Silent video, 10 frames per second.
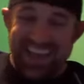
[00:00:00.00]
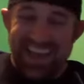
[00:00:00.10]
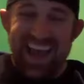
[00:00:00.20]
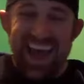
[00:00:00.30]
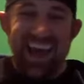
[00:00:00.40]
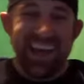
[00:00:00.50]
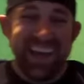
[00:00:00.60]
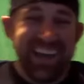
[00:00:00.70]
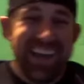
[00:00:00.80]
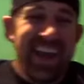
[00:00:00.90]
Yeah,
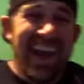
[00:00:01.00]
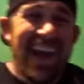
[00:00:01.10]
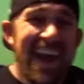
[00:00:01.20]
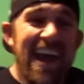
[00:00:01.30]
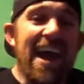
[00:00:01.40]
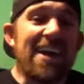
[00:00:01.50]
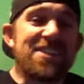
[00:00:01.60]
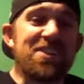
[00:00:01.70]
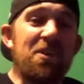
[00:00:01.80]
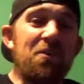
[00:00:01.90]
I
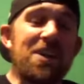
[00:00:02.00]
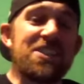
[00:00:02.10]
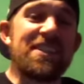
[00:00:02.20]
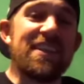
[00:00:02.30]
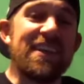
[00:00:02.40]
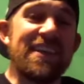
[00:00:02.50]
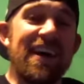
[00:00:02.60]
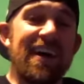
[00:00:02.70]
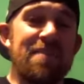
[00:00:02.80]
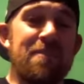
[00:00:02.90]
started watching the
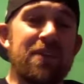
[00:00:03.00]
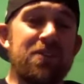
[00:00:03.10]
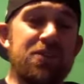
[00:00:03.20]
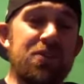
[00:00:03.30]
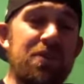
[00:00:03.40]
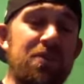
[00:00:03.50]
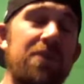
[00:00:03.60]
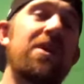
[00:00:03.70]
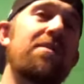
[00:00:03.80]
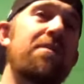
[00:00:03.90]
uh, that Michael Jordan, well,
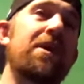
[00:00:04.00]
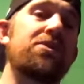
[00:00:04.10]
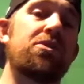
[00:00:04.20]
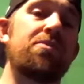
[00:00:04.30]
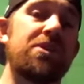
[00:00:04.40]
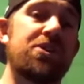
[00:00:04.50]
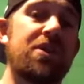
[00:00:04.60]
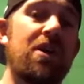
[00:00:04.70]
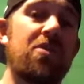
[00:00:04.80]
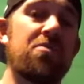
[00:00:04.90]
not Michael Jordan, but the
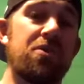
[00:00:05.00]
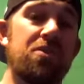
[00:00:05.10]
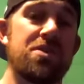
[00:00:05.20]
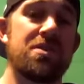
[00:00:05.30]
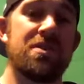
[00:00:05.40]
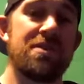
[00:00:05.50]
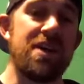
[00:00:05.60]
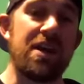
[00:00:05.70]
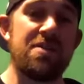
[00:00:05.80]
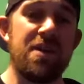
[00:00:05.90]
Chicago Bulls
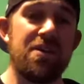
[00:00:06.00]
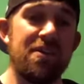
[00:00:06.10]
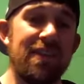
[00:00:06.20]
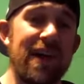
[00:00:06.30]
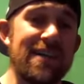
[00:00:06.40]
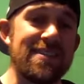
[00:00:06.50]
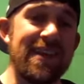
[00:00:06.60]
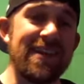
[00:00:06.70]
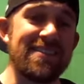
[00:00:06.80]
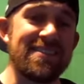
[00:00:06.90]
documentary, The Last
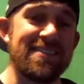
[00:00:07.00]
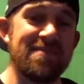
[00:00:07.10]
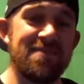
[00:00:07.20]
Dance.